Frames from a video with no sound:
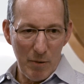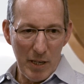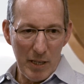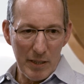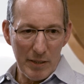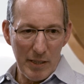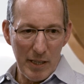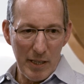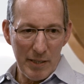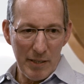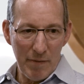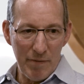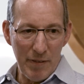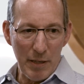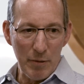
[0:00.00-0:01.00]
Well,
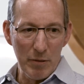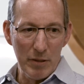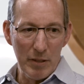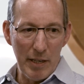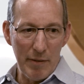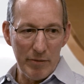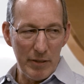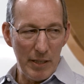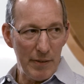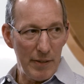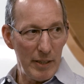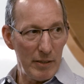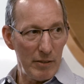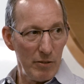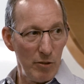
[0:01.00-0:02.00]
at the federal level, I
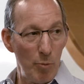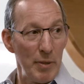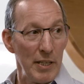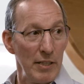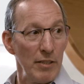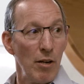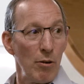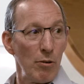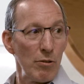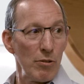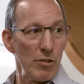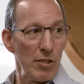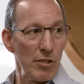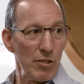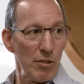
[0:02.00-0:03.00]
think nobody
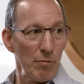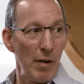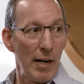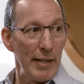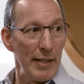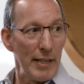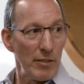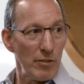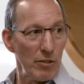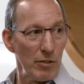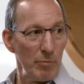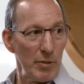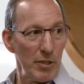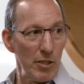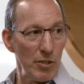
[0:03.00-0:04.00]
knows is the right
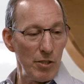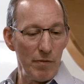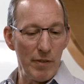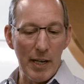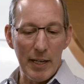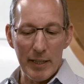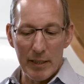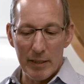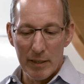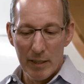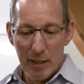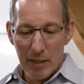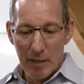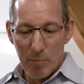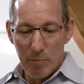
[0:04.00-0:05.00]
answer, because you've got a
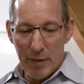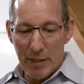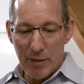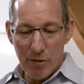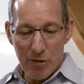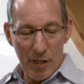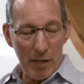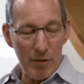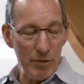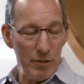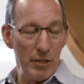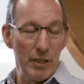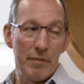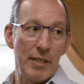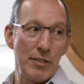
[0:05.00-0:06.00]
brand new
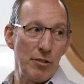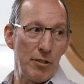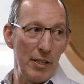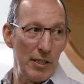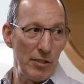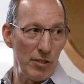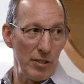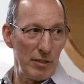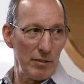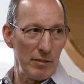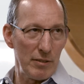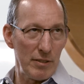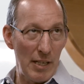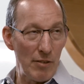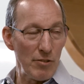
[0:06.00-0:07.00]
Secretary of
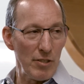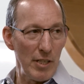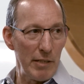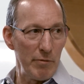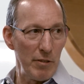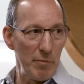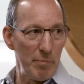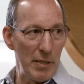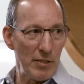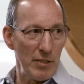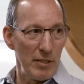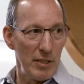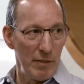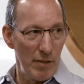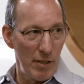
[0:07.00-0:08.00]
Education, sounds like, with
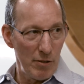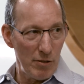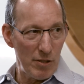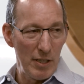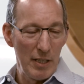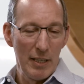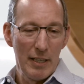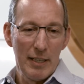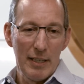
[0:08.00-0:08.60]
Betsy DeVos.